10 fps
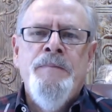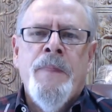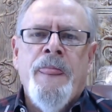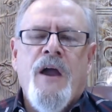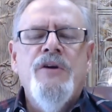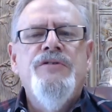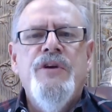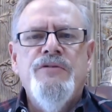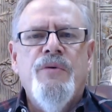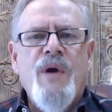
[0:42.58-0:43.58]

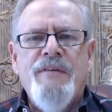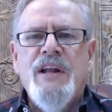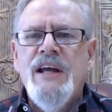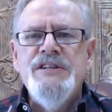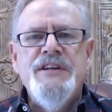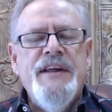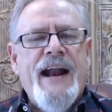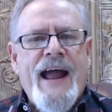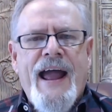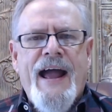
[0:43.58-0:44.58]
there's a revelation that
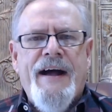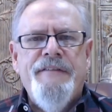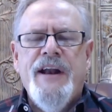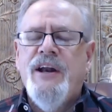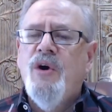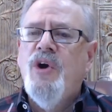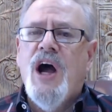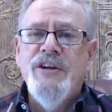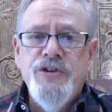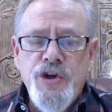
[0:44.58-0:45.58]
I have, and I know
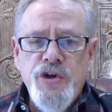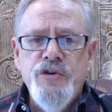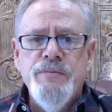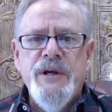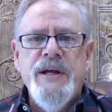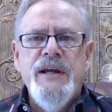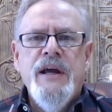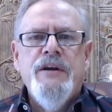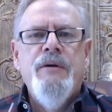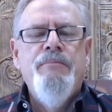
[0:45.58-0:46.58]
God's used me
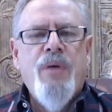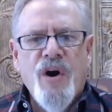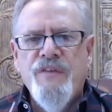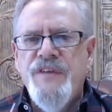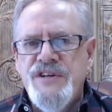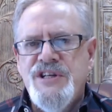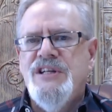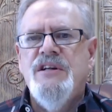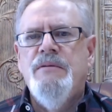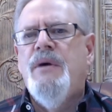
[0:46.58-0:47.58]
to birth this
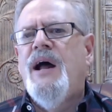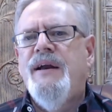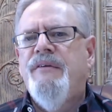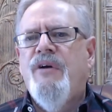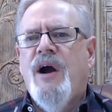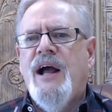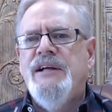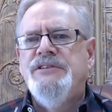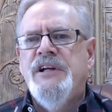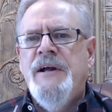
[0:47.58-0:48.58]
into the body of
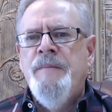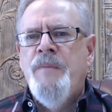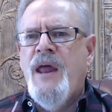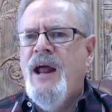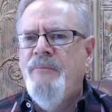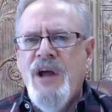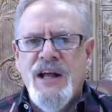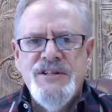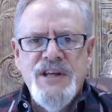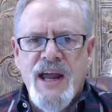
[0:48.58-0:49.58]
Christ. And I'm
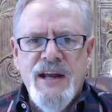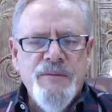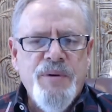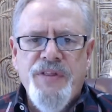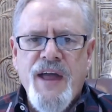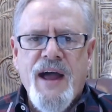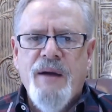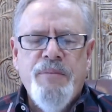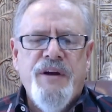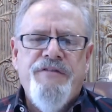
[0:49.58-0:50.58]
not saying to put
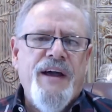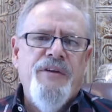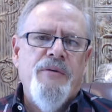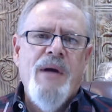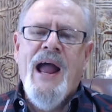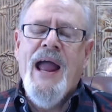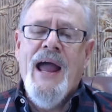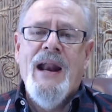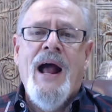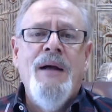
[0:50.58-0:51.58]
a feather in my
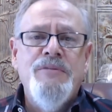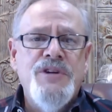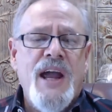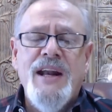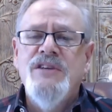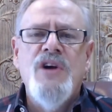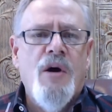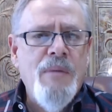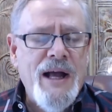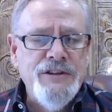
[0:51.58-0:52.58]
hat. I'm saying it's
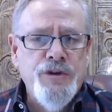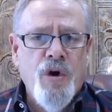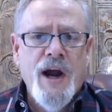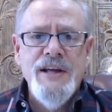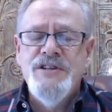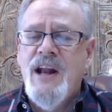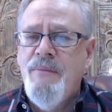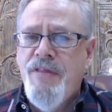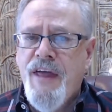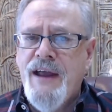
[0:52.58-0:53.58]
all by His grace, and
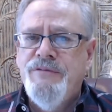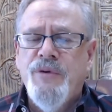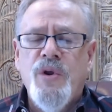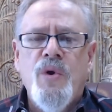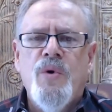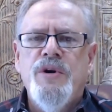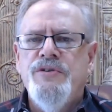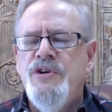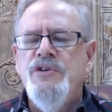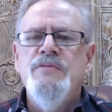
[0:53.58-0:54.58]
I'm thankful the Lord
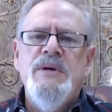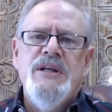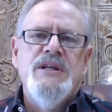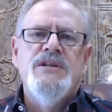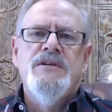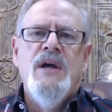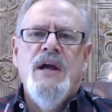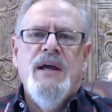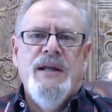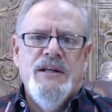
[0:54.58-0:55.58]
has used me
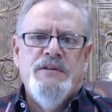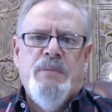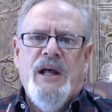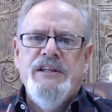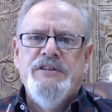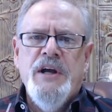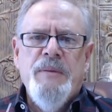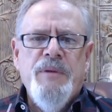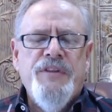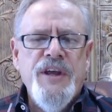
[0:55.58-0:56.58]
in this place.
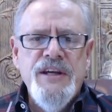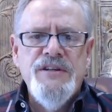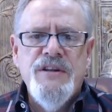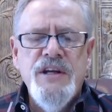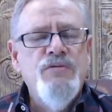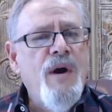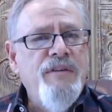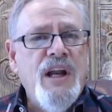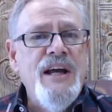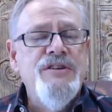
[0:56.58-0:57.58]
But these
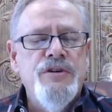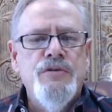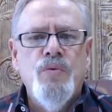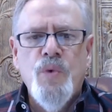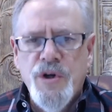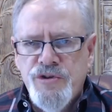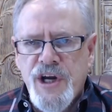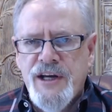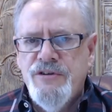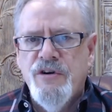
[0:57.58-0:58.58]
revelations will
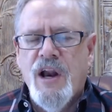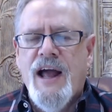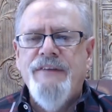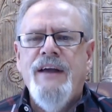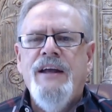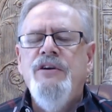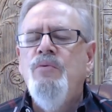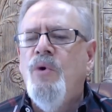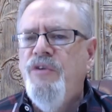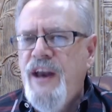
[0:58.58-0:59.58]
change your life, and you
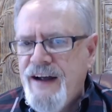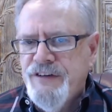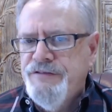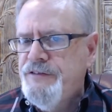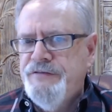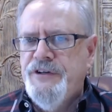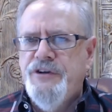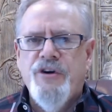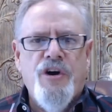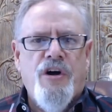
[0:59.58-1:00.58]
will never fulfill
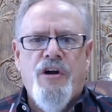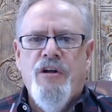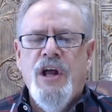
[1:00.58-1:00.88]
your call